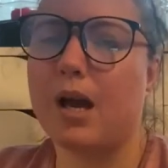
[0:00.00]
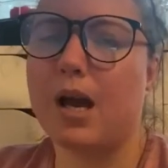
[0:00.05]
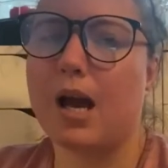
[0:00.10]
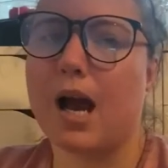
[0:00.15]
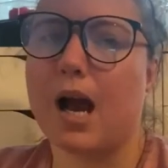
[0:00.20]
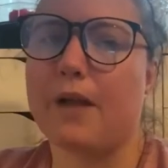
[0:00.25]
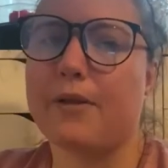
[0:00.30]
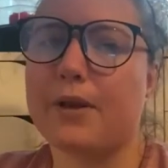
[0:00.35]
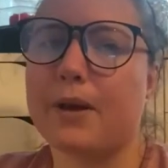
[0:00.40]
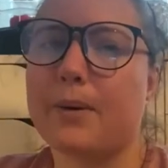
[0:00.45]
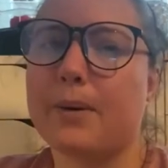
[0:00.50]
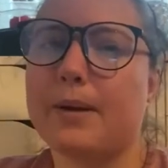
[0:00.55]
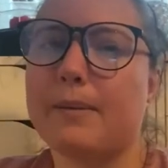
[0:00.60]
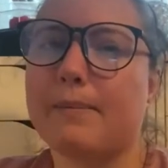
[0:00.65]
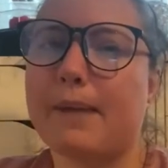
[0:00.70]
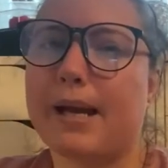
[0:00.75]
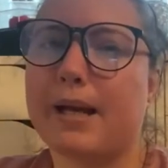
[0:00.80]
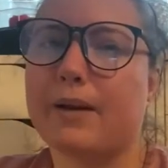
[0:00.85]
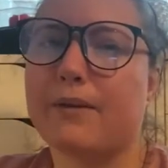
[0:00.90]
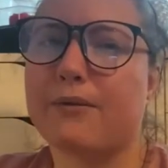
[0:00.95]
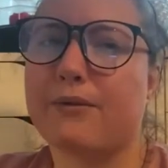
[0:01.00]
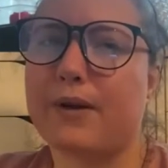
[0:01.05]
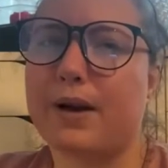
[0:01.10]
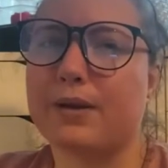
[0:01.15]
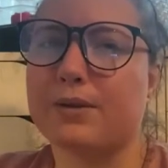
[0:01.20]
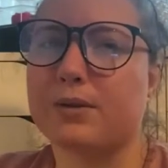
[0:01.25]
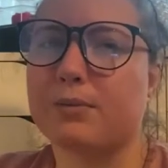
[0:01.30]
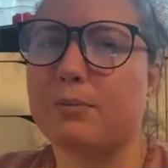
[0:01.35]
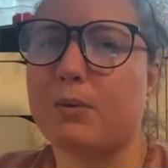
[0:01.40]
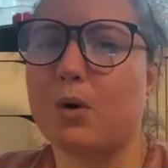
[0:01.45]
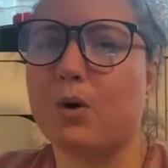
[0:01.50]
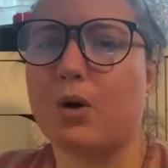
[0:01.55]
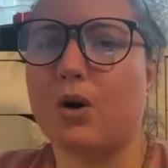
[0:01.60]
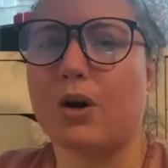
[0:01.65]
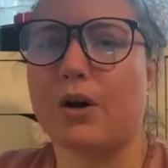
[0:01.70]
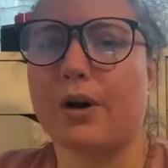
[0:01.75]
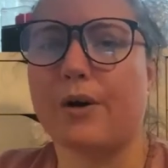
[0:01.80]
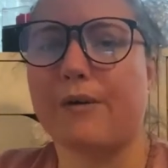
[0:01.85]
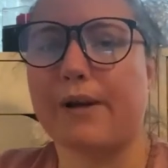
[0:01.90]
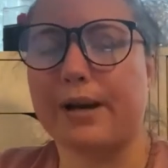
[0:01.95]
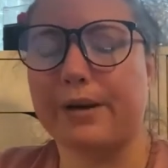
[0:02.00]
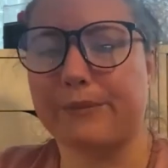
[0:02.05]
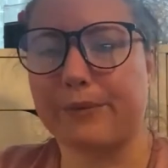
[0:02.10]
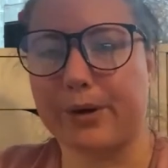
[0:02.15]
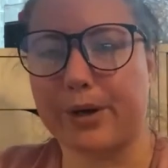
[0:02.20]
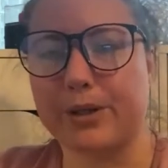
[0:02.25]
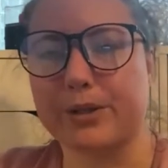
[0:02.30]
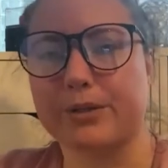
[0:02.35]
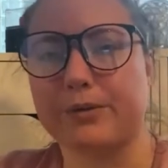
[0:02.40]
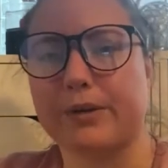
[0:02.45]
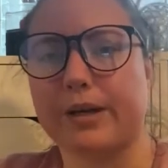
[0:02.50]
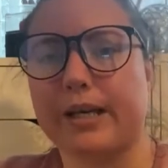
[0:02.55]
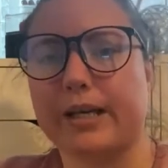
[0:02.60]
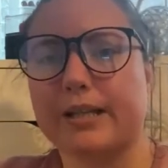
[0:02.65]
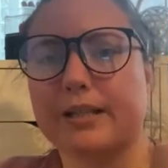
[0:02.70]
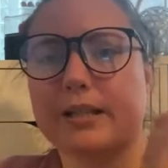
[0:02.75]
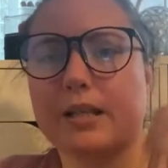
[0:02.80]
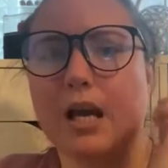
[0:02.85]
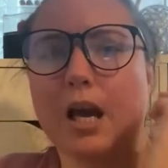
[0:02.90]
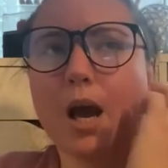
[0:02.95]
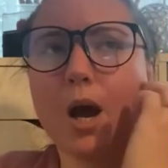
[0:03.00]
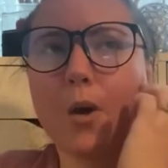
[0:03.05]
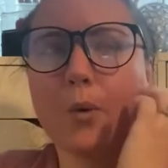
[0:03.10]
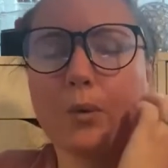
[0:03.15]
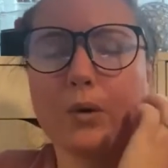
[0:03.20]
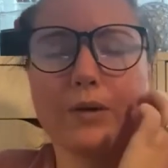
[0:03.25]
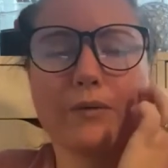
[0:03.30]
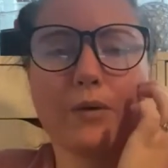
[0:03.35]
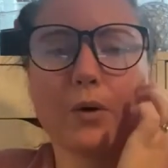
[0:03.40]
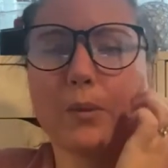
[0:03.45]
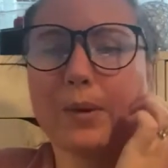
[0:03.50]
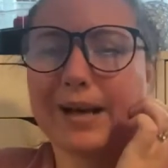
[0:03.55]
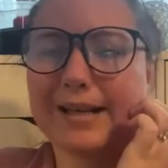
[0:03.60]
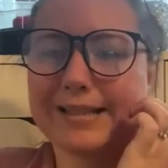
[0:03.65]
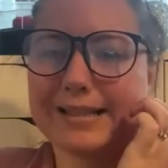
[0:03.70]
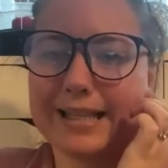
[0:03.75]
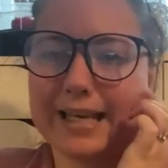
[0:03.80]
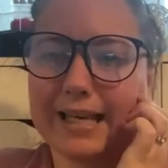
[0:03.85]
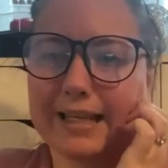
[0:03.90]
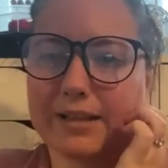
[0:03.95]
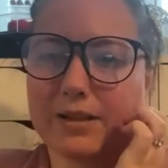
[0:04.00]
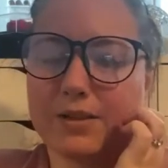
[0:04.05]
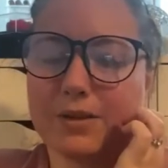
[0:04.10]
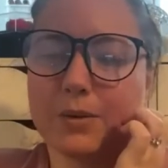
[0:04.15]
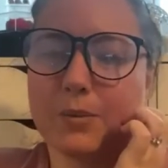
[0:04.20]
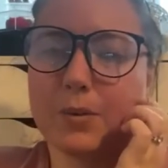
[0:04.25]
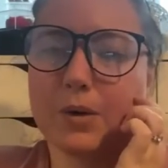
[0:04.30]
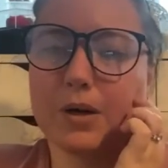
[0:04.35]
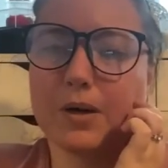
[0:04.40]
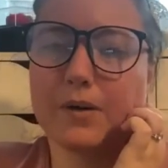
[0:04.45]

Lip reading: I think we make fuss more on our anniversaries. We've always said that we'll